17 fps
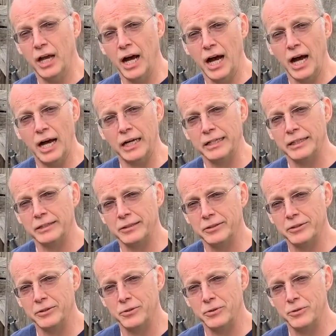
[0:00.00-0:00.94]
a
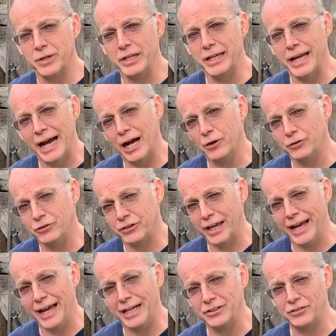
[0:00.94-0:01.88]
greenhouse
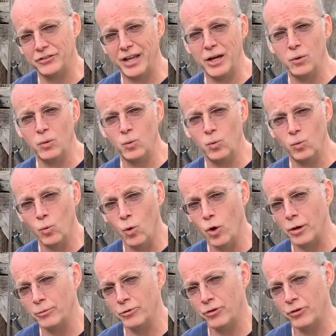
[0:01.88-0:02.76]
gas that warms